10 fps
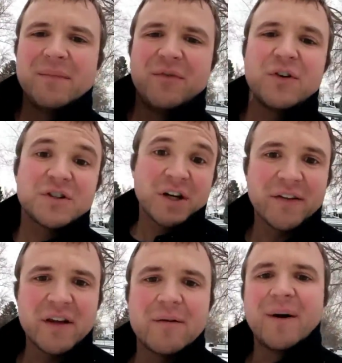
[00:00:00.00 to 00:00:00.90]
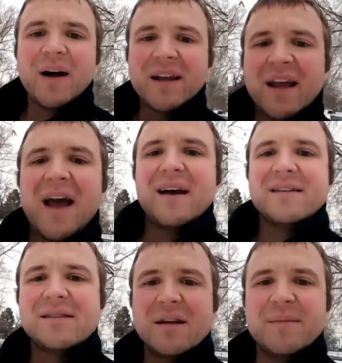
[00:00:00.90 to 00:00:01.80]
Fortunately, your body
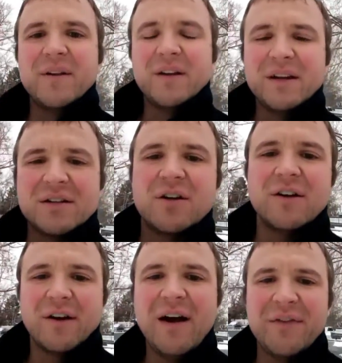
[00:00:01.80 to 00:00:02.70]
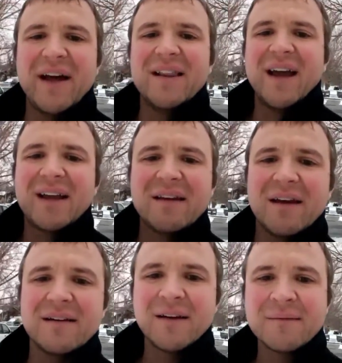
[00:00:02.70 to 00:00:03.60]
has the ability to clear out that
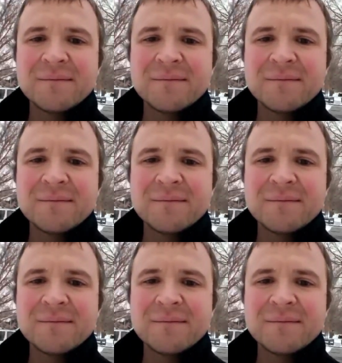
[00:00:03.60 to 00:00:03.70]
lactate,